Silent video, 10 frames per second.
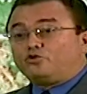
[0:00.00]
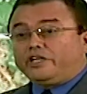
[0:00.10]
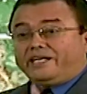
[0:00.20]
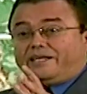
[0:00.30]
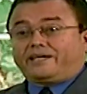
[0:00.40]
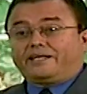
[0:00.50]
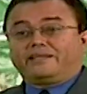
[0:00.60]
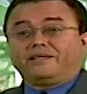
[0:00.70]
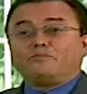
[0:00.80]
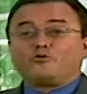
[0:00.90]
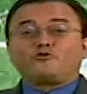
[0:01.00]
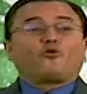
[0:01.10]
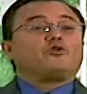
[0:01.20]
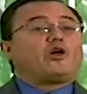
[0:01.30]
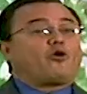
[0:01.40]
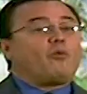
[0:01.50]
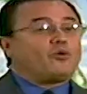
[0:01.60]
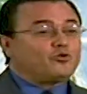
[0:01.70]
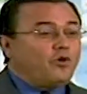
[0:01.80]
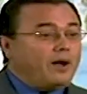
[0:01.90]
You have to be very careful how
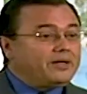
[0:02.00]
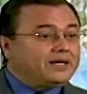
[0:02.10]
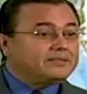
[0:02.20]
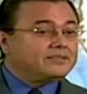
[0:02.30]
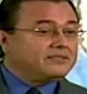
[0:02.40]
you speak.